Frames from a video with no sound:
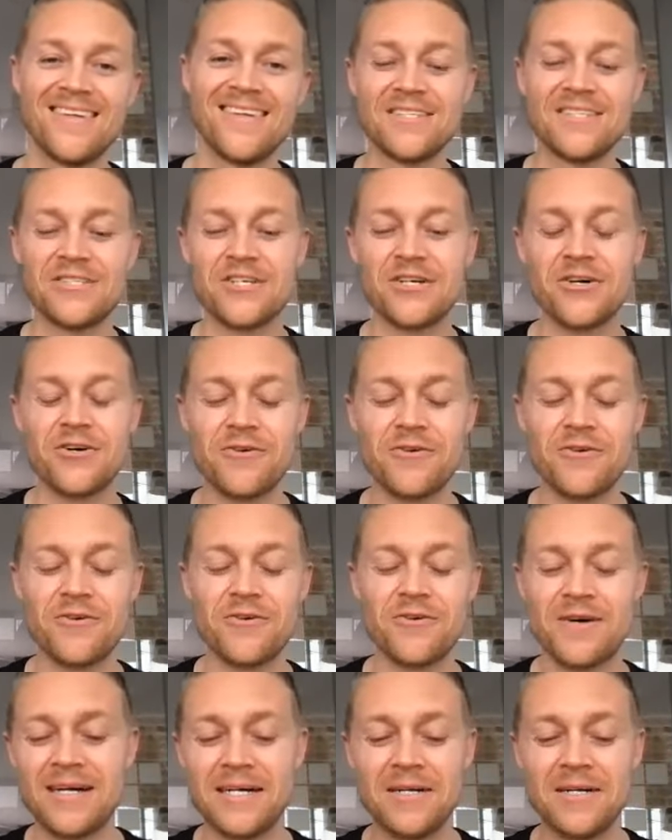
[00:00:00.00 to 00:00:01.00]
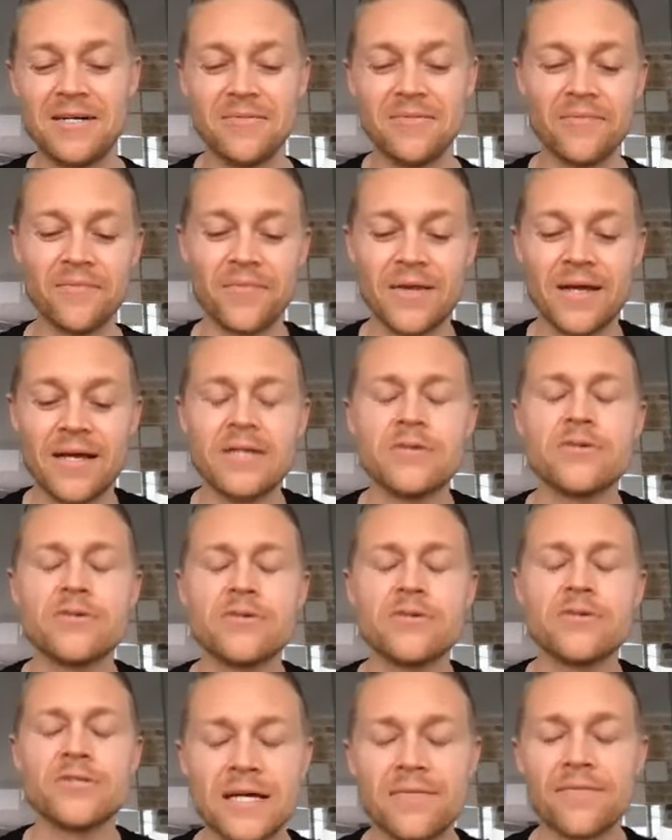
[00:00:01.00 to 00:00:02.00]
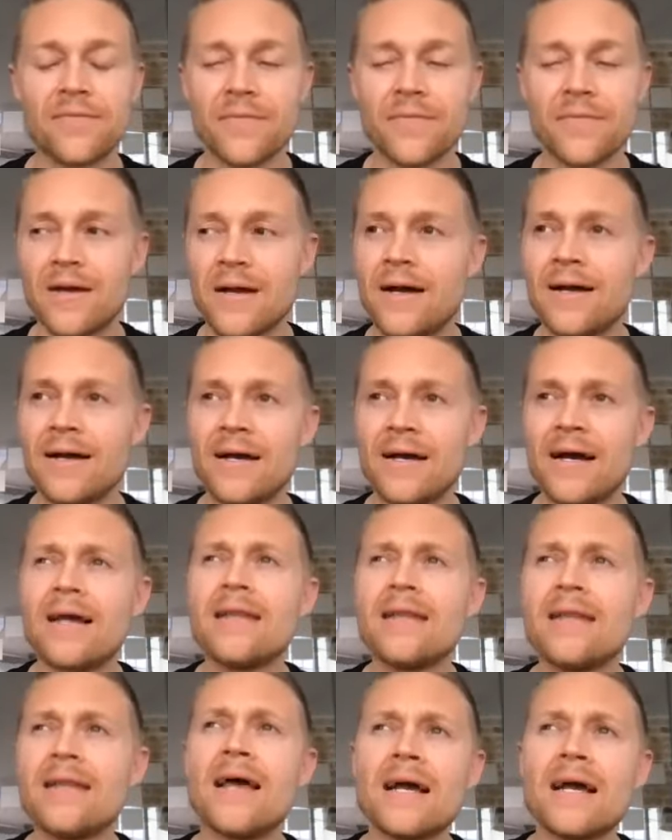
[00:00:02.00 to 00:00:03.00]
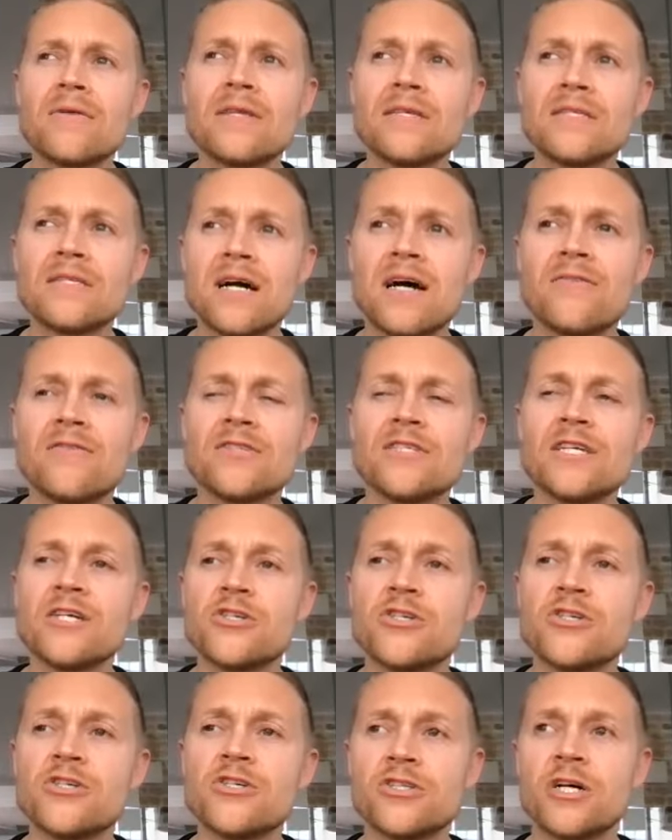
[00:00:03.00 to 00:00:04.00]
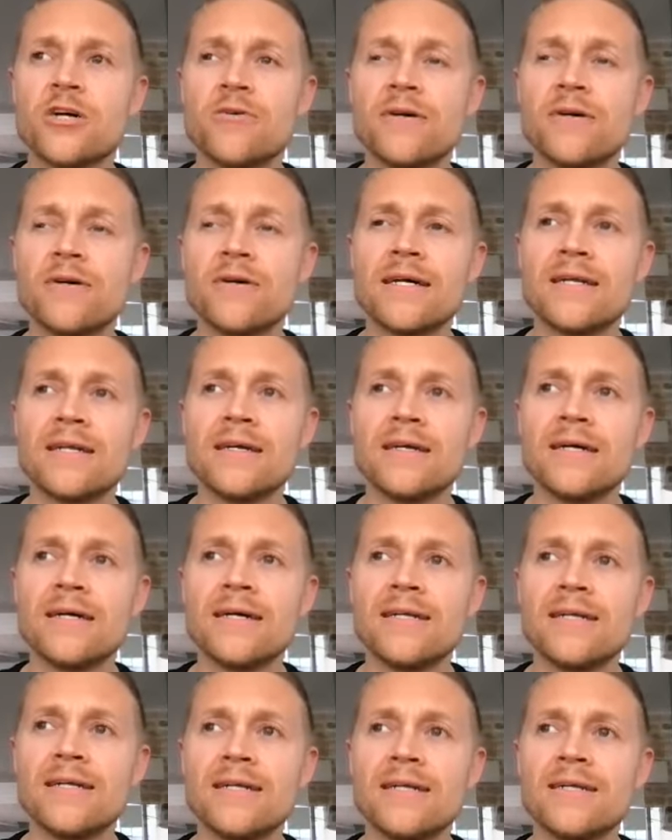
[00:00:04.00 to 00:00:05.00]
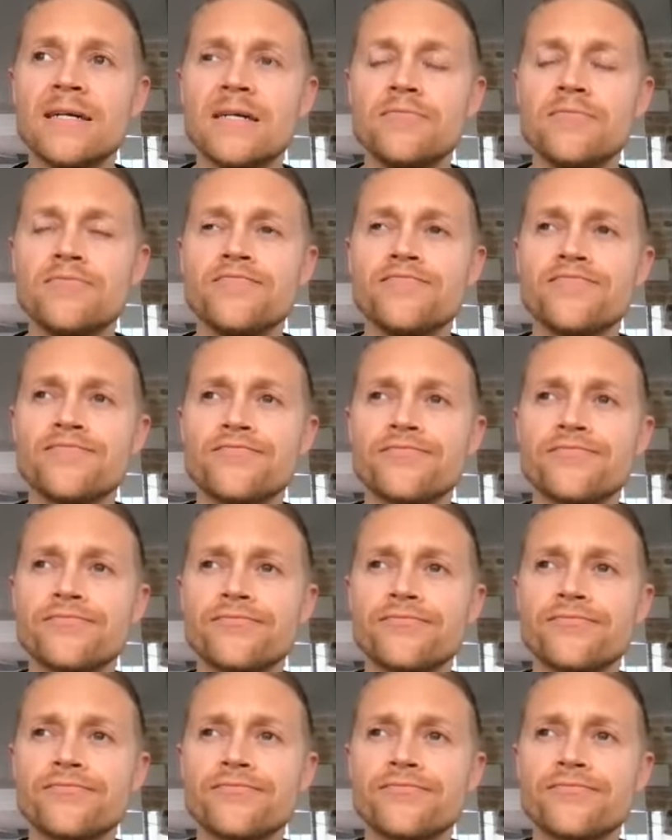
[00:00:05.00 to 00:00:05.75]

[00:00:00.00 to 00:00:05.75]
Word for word: So um, interesting. I, I, like where this conversation is going, and and um,